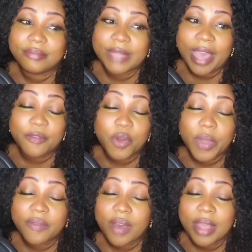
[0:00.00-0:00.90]
They have no
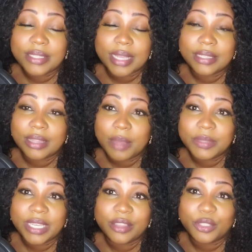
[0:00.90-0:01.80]
way of contacting them
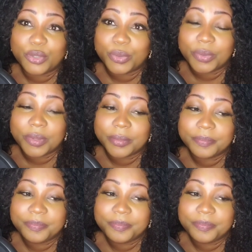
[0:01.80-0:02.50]
to get the truth.